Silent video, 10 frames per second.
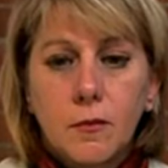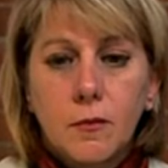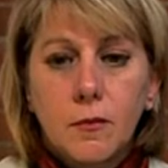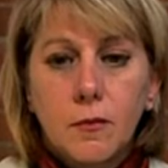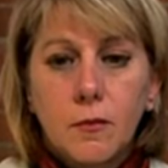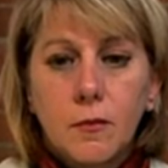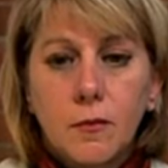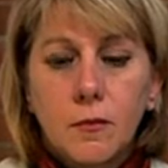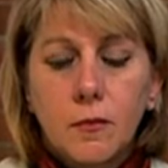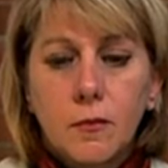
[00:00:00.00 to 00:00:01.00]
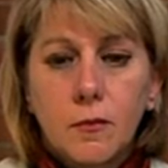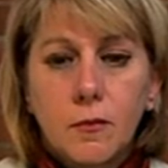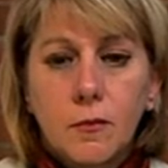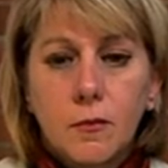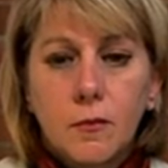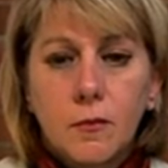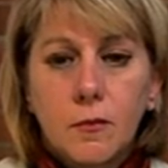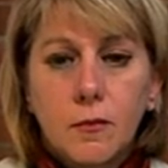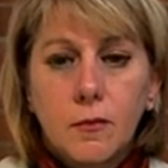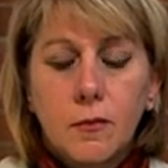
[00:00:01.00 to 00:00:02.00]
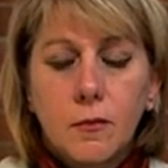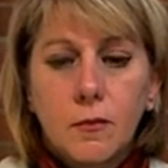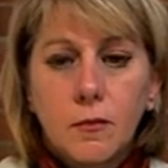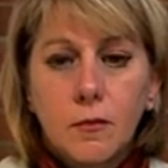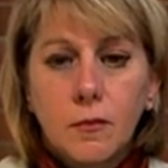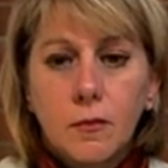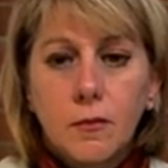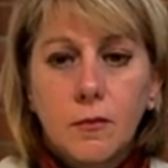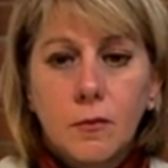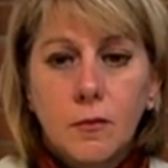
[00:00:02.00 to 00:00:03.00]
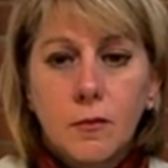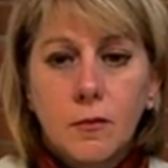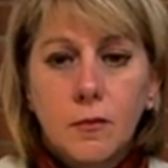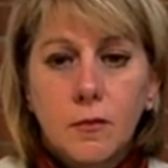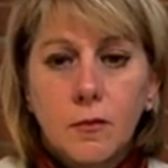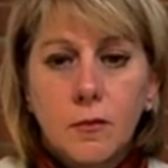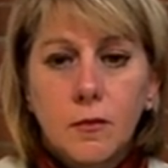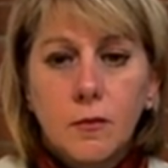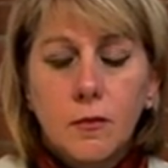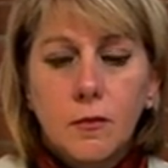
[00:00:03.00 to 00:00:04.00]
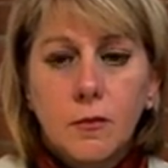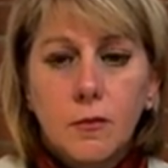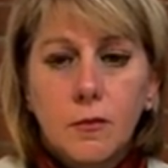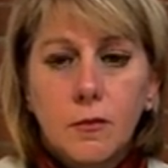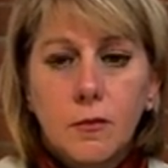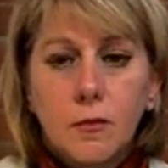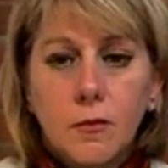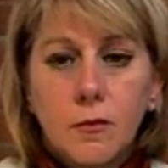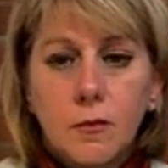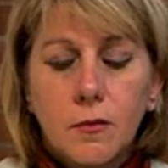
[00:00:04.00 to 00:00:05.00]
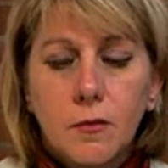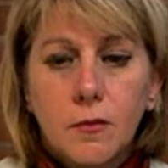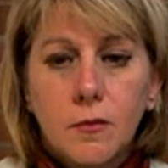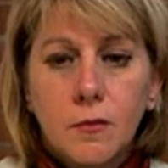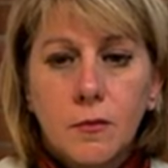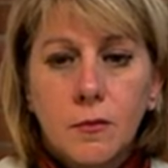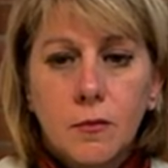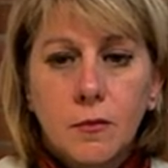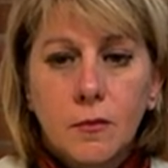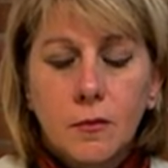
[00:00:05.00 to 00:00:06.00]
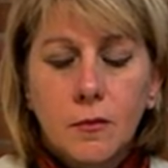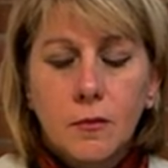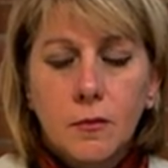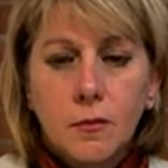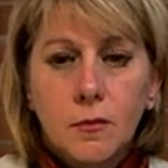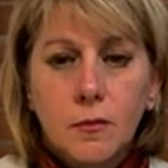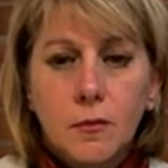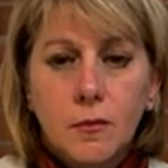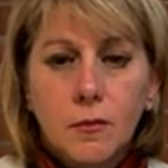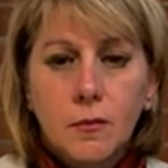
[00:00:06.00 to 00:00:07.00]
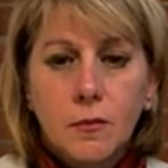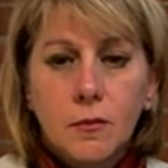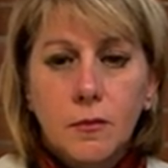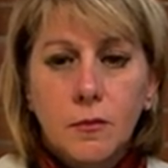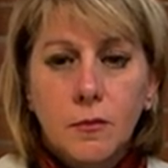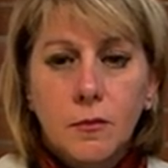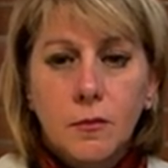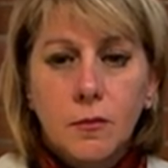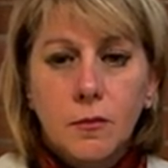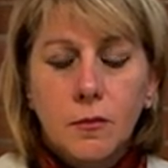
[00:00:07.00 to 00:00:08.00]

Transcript: The person shown says nothing.